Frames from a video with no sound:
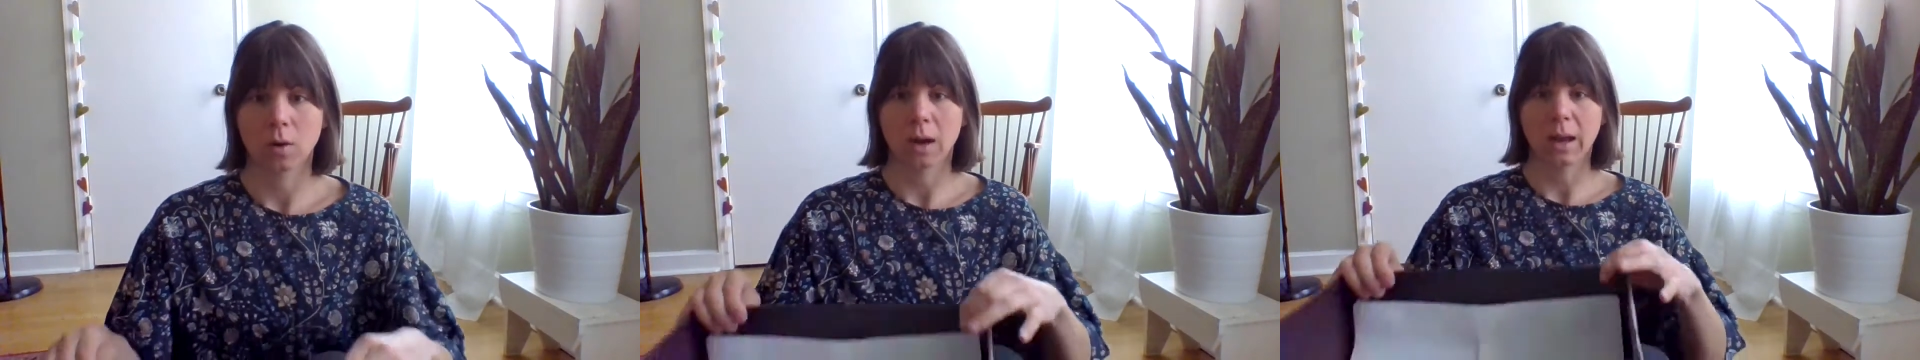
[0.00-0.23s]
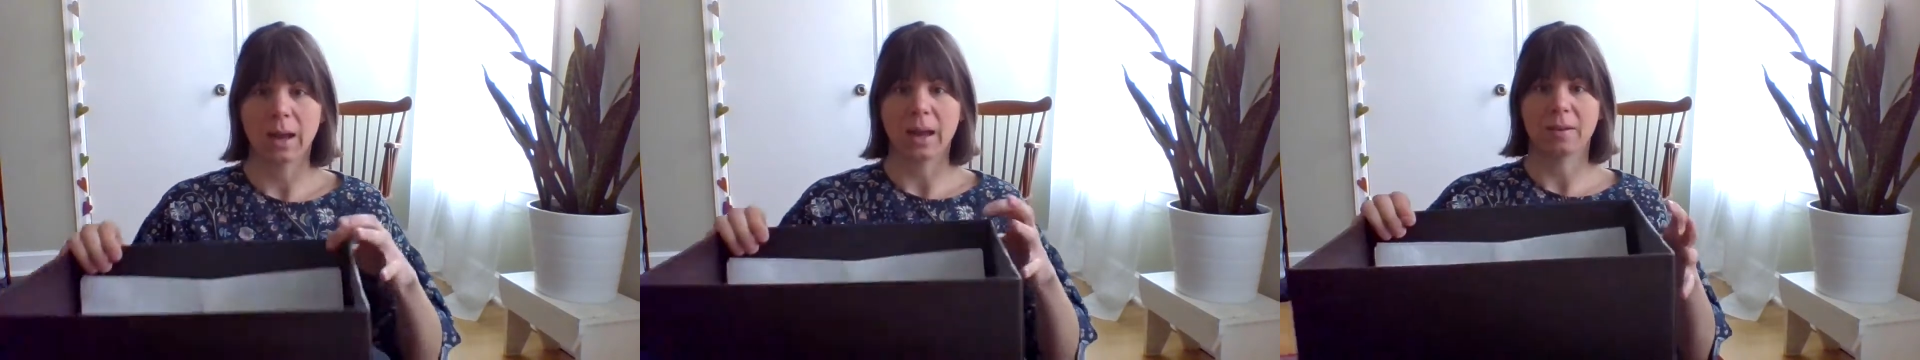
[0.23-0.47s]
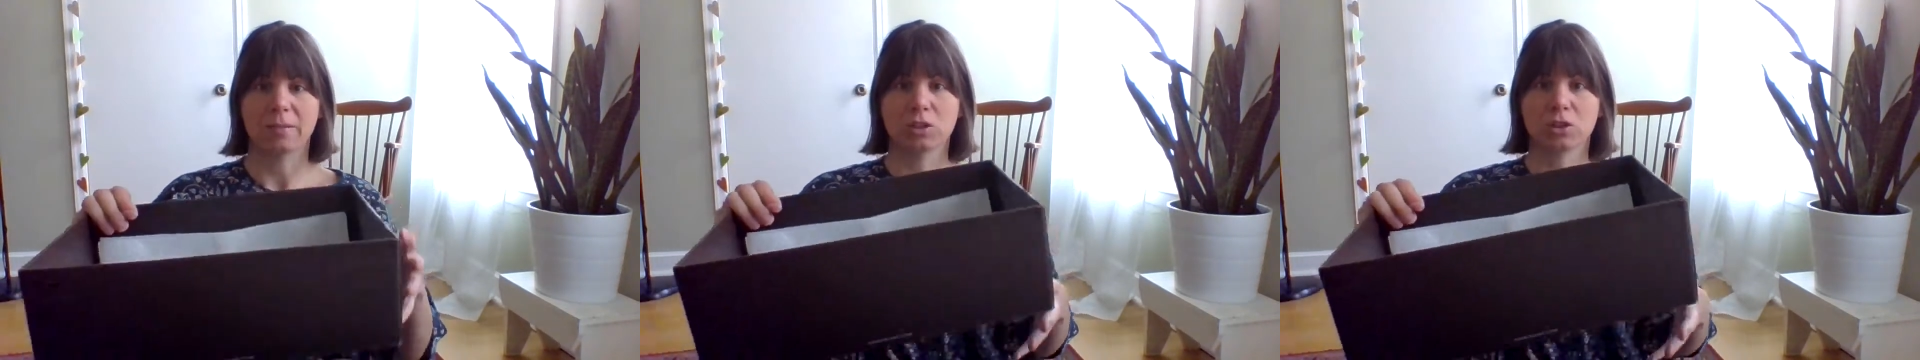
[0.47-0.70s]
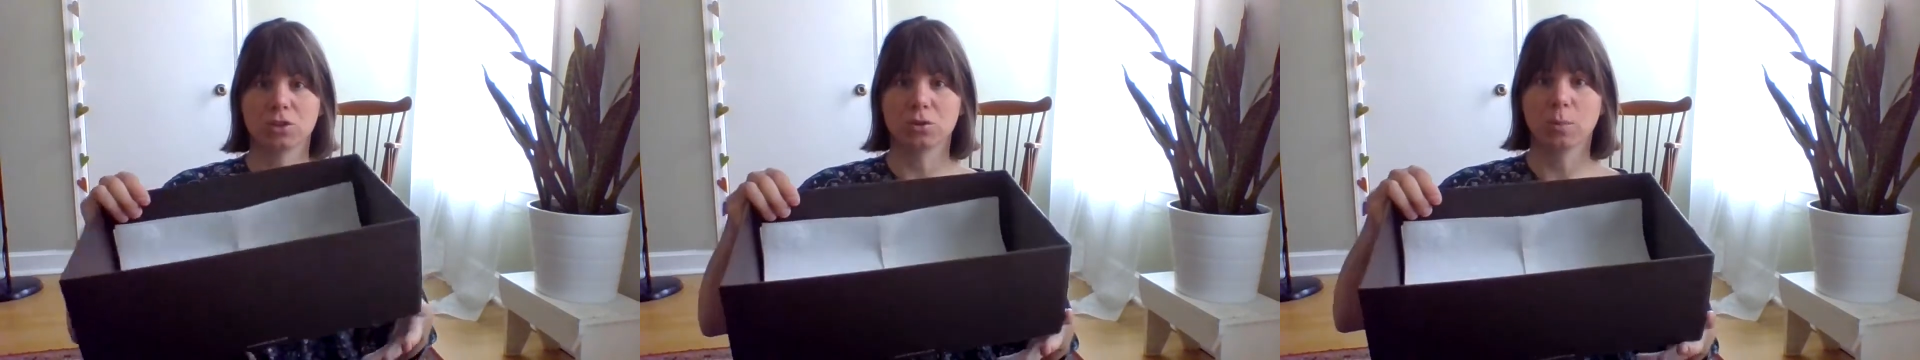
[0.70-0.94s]
I have a
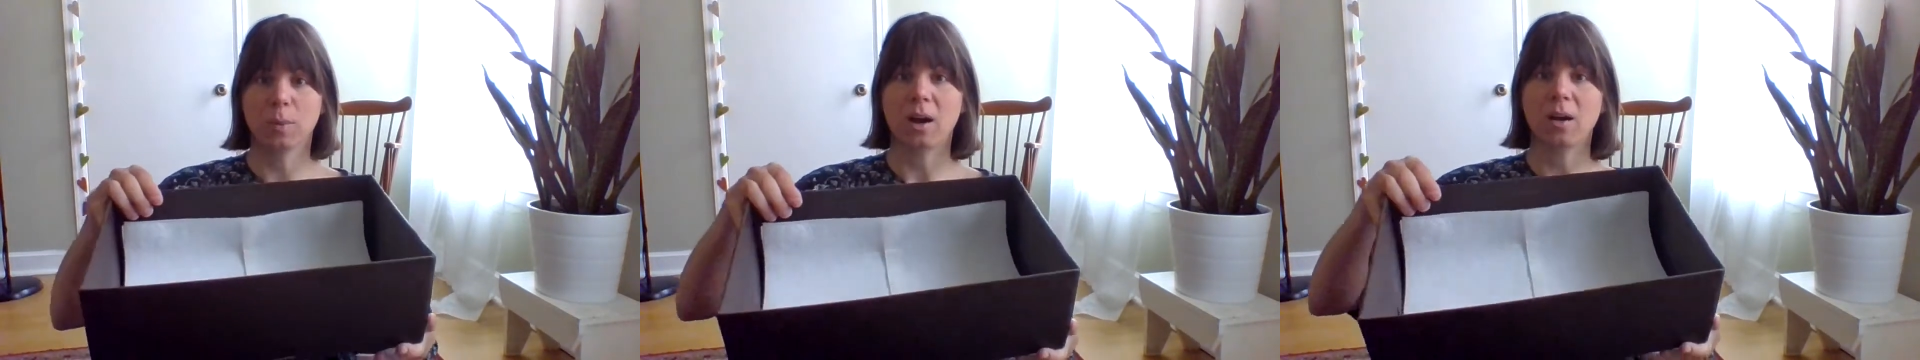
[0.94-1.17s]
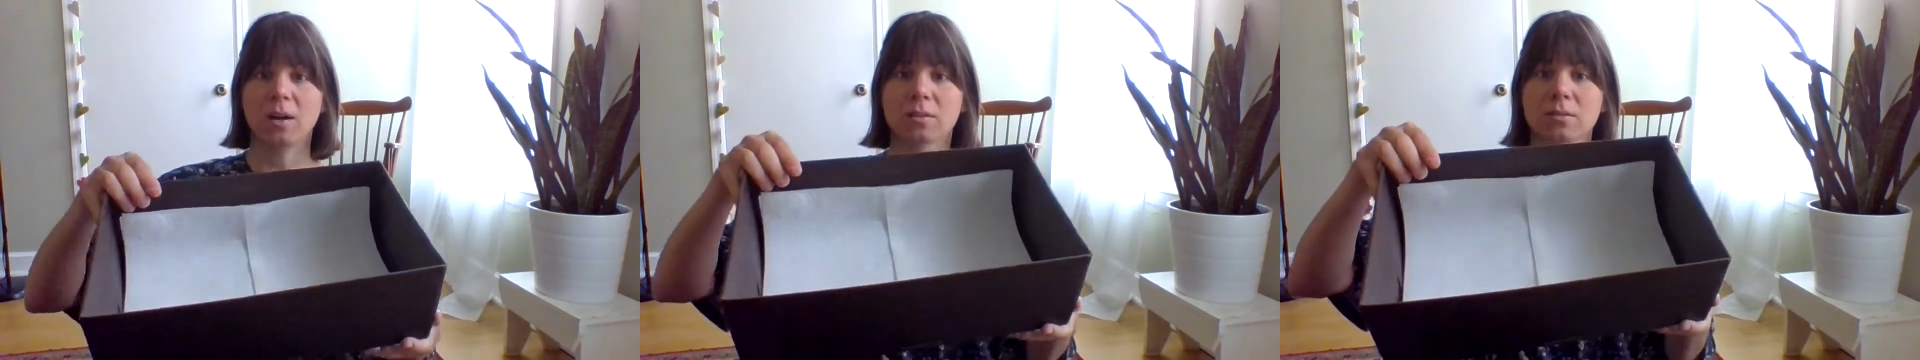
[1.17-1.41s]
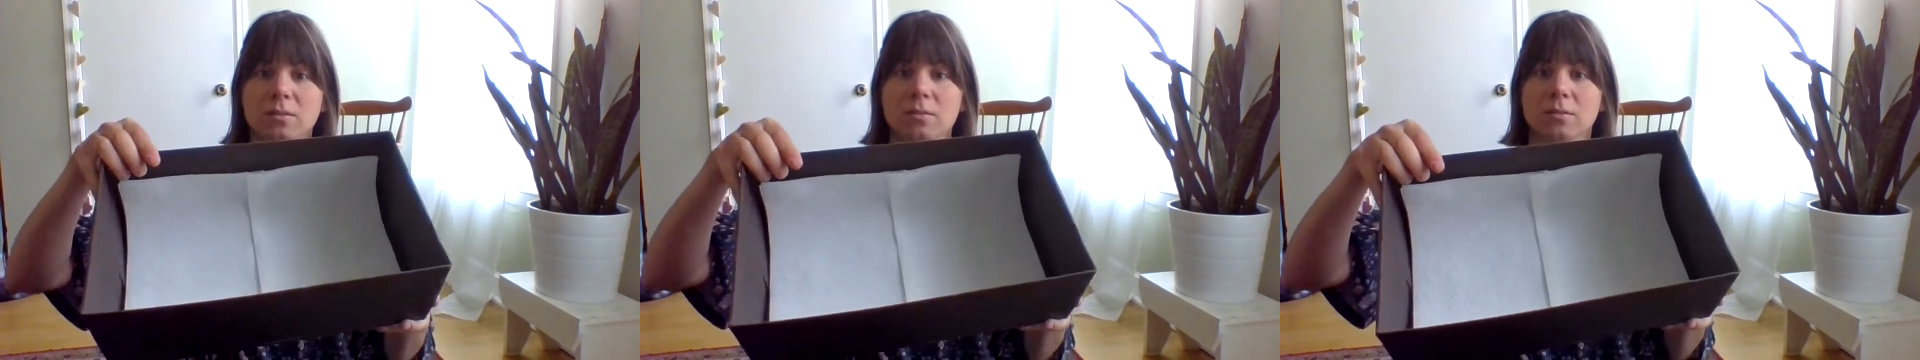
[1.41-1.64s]
shoebox,